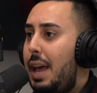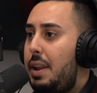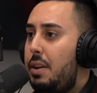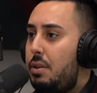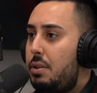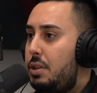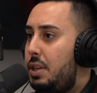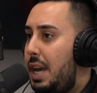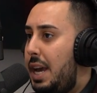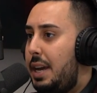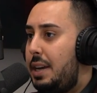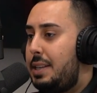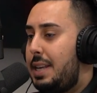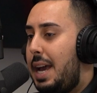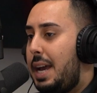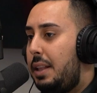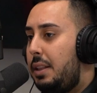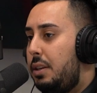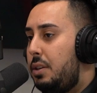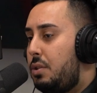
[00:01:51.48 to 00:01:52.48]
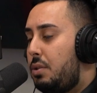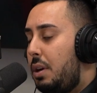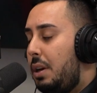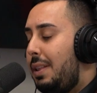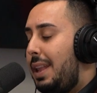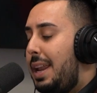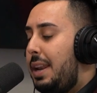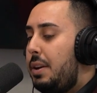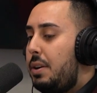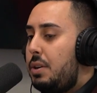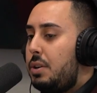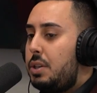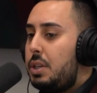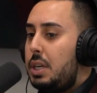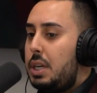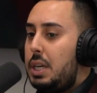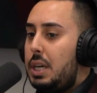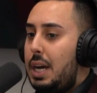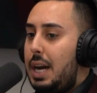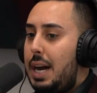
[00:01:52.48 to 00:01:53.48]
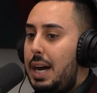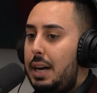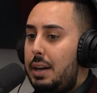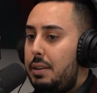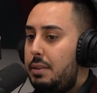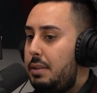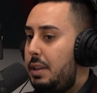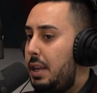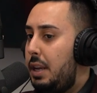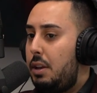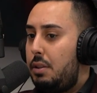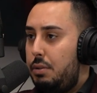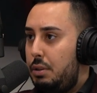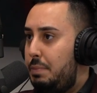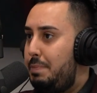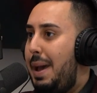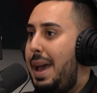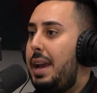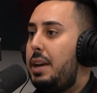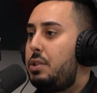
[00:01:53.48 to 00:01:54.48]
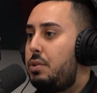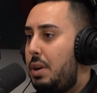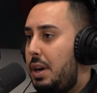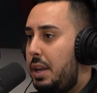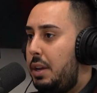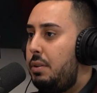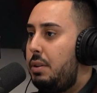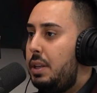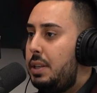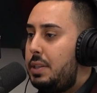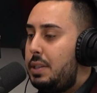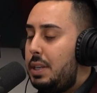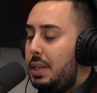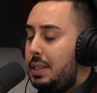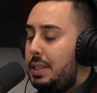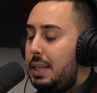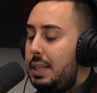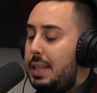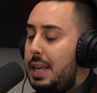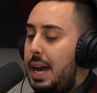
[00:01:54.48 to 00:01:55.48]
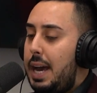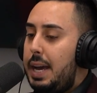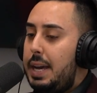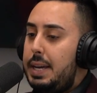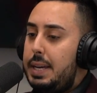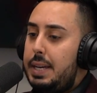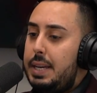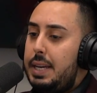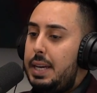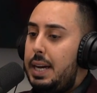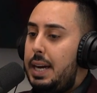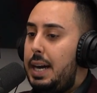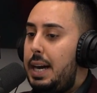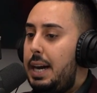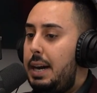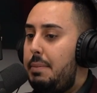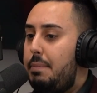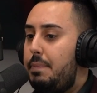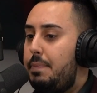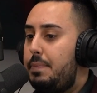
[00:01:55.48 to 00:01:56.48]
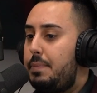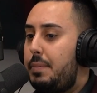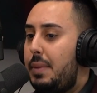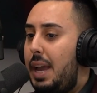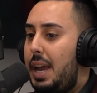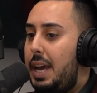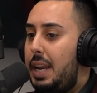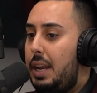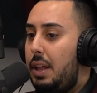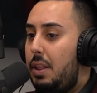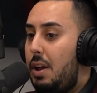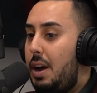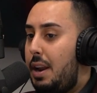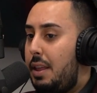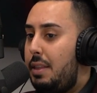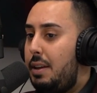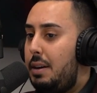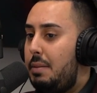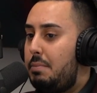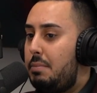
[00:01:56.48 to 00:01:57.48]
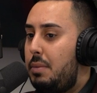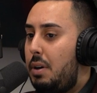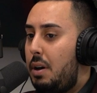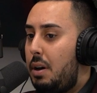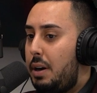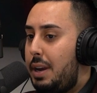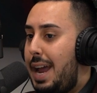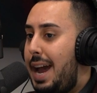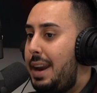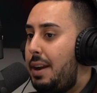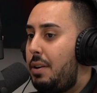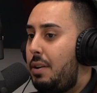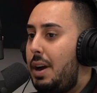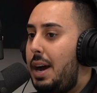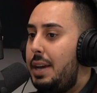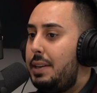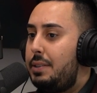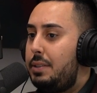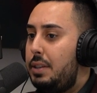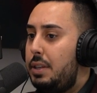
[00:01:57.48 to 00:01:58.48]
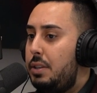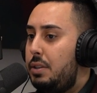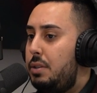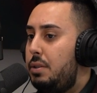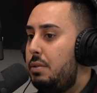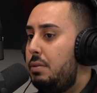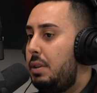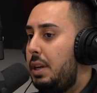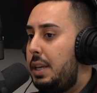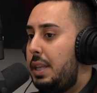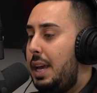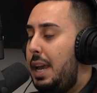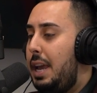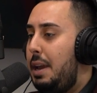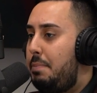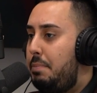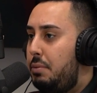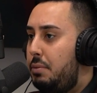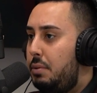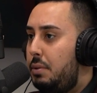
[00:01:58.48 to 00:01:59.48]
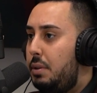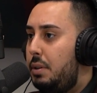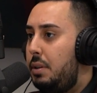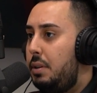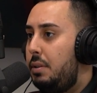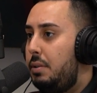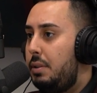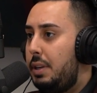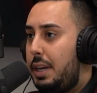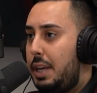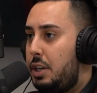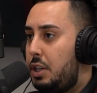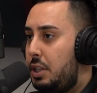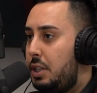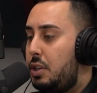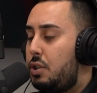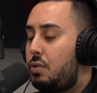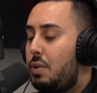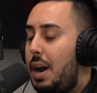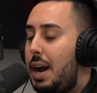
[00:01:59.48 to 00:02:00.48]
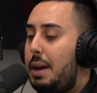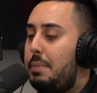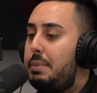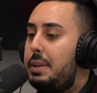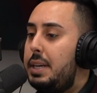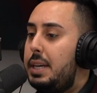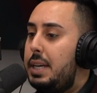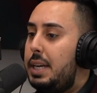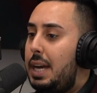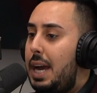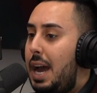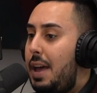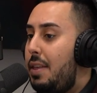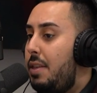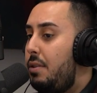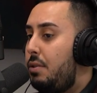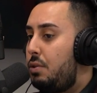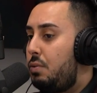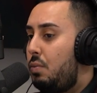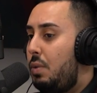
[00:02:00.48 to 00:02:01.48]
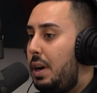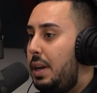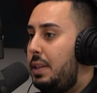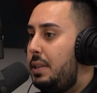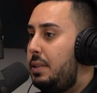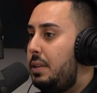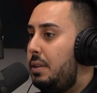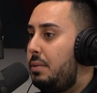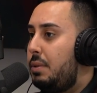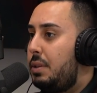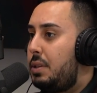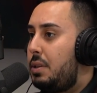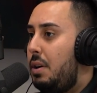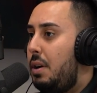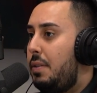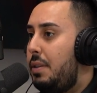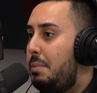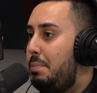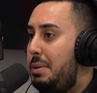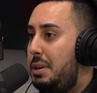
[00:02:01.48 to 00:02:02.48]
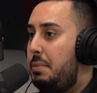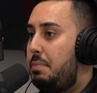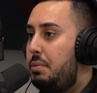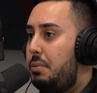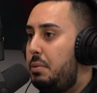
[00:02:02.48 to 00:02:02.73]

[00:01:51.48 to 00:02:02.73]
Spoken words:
Lenders, yeah, exactly. Yeah. Lenders. That includes banks, credit unions, things like that. And a lot of them are categorized into like the A pool, like I just described. And then there's ones in what's called the B